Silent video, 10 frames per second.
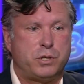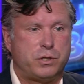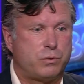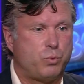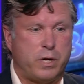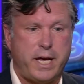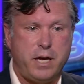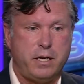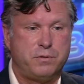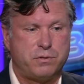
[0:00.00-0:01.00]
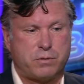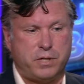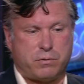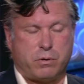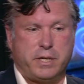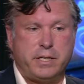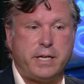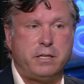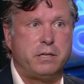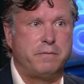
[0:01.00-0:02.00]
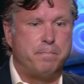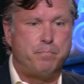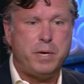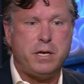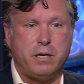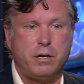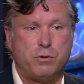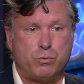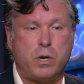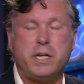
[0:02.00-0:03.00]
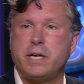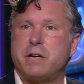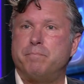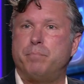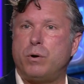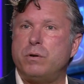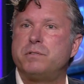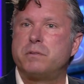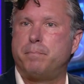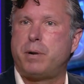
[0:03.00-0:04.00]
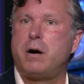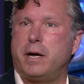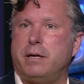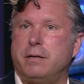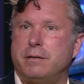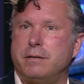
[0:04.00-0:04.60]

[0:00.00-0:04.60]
just, well, A, interest rates are already negative, and B, they're running out of bonds to buy.